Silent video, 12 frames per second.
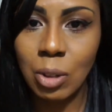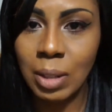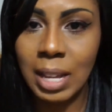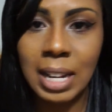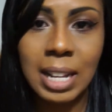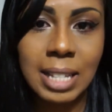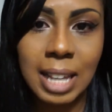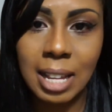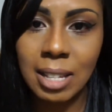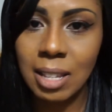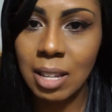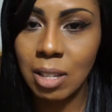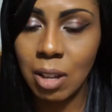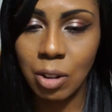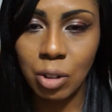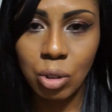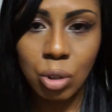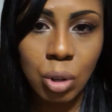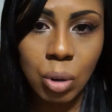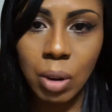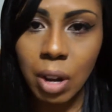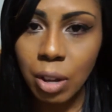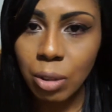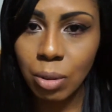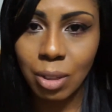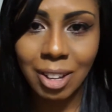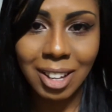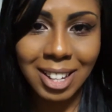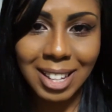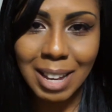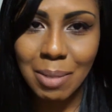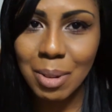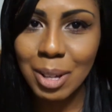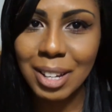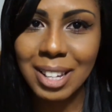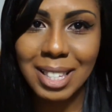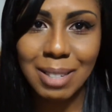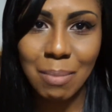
So Lenny takes us on a tour through the good neighborhoods,